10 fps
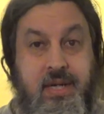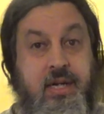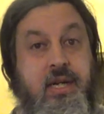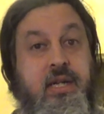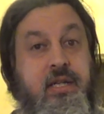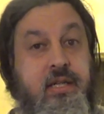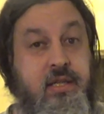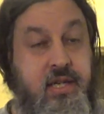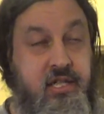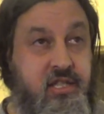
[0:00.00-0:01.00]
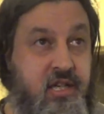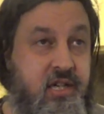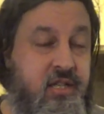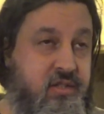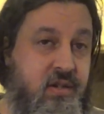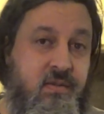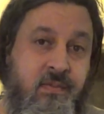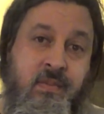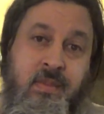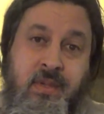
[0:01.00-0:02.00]
and get the day started. So,
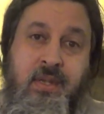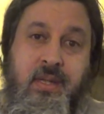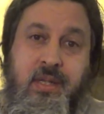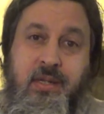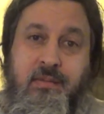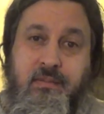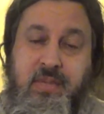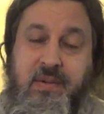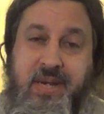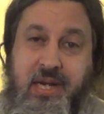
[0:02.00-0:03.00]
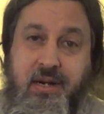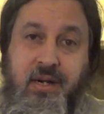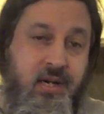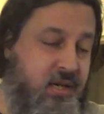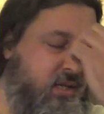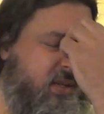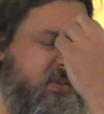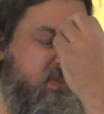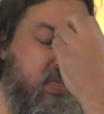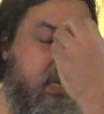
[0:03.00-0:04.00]
But I'm here.
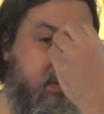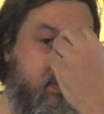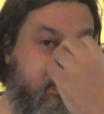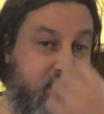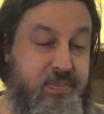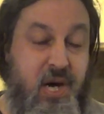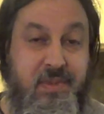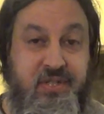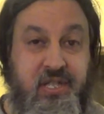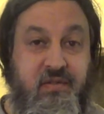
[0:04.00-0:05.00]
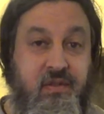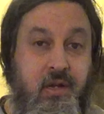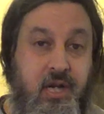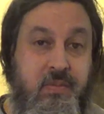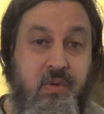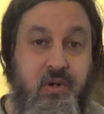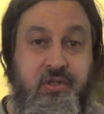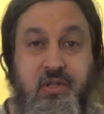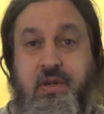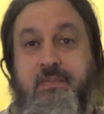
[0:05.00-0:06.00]
I'm uh, promising to vlog more,
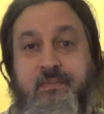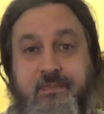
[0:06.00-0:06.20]
so